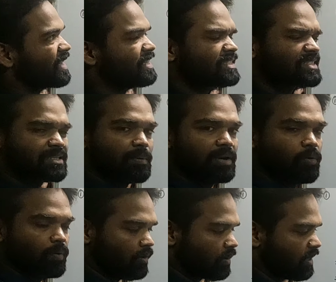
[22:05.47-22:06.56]
Similar
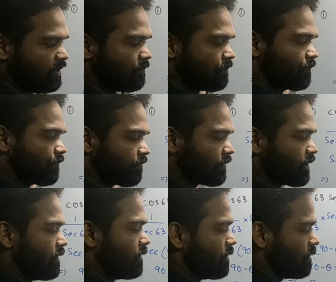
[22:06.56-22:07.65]
way, okay?
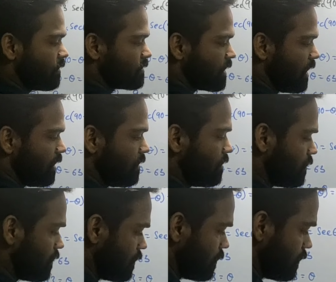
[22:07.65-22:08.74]
Tan,
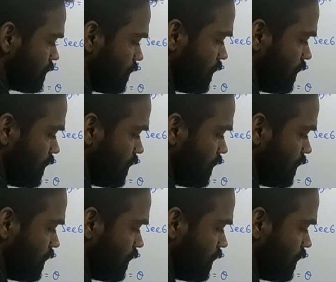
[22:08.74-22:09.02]
your